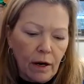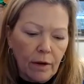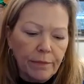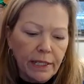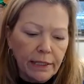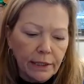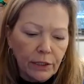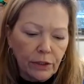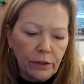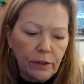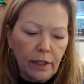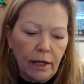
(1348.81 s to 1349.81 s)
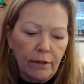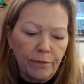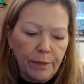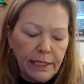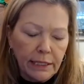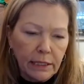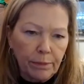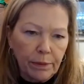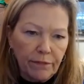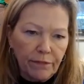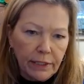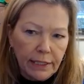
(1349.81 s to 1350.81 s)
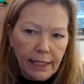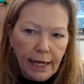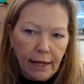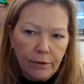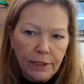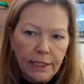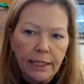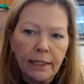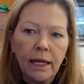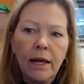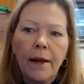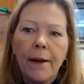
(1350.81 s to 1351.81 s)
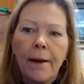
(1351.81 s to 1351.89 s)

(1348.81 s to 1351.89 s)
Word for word: our Minister of Municipal Affairs and Housing